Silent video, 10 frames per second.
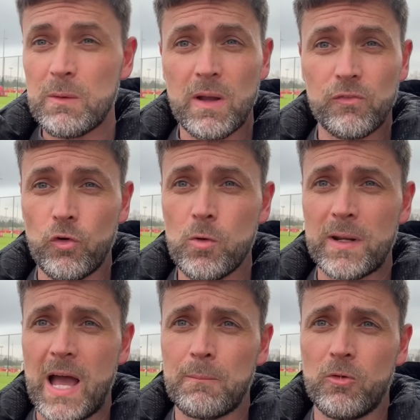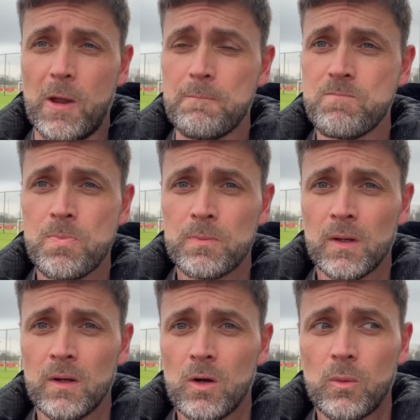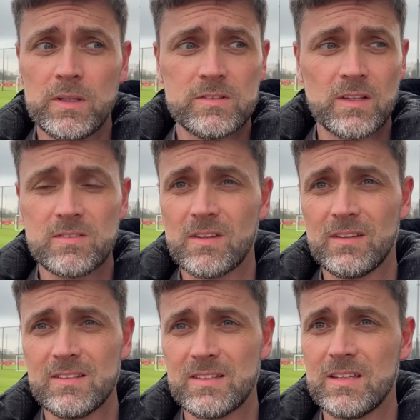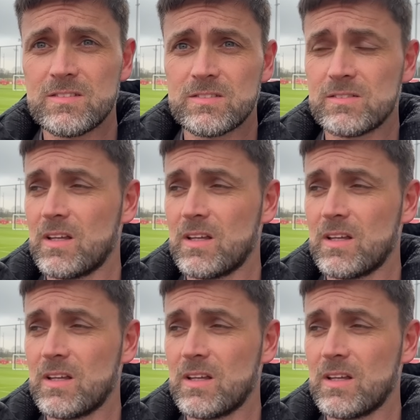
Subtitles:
with Ruben Amorim when he says that this is